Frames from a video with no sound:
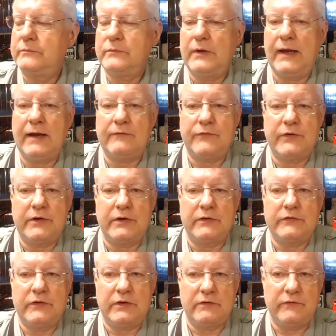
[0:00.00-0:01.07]
Africa
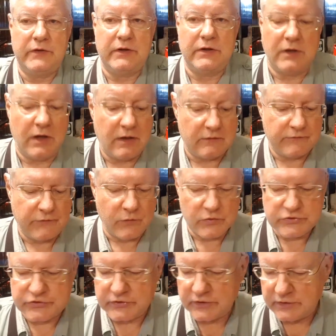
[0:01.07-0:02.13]
TV,
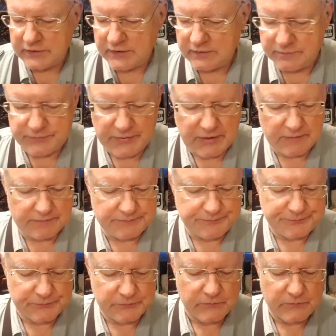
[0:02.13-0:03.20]
unfortunately, but
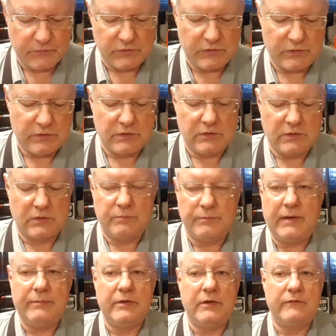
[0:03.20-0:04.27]

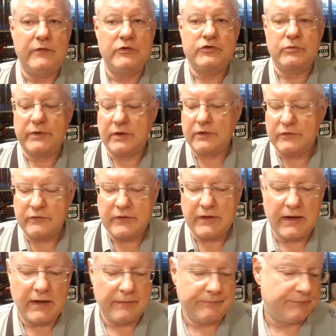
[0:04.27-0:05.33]
maybe in the future we can do
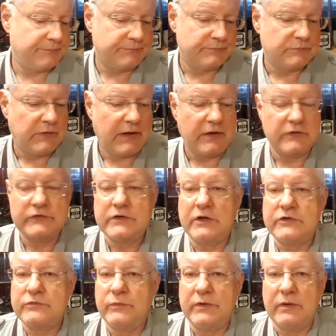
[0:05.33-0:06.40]
that. I've had a
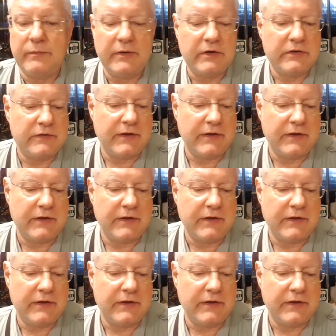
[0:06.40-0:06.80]
discussion with them.